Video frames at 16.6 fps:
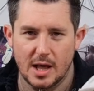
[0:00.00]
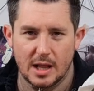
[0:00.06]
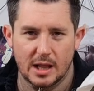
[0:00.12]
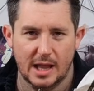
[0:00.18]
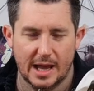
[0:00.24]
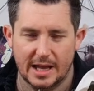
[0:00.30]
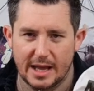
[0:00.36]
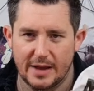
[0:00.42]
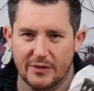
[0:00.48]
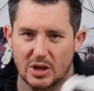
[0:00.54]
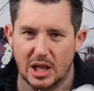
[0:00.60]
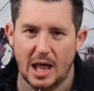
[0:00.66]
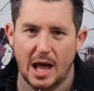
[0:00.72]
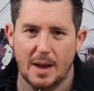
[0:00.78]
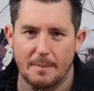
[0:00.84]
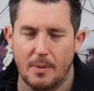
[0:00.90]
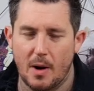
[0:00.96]
Like, if you
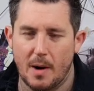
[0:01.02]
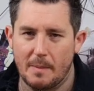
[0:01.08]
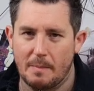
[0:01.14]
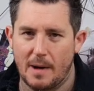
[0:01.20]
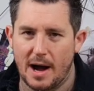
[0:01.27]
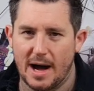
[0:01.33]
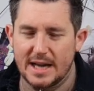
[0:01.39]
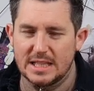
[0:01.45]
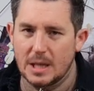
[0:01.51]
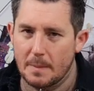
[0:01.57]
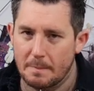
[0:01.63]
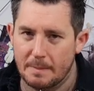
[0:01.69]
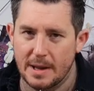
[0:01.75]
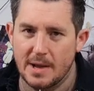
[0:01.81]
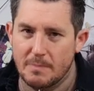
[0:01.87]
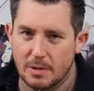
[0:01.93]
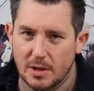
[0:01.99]
like pork pies,
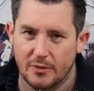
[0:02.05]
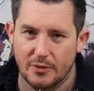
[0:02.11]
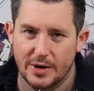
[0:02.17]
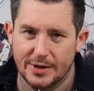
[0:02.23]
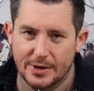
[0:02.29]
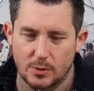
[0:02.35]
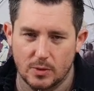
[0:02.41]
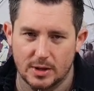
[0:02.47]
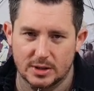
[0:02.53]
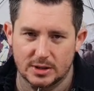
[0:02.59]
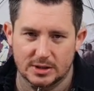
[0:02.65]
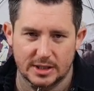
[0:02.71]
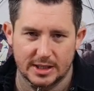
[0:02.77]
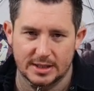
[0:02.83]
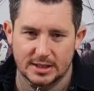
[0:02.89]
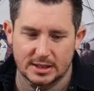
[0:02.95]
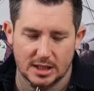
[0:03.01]
people have heard of
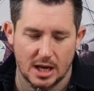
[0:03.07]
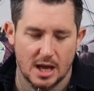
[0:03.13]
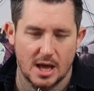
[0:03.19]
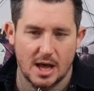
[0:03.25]
Wilson's.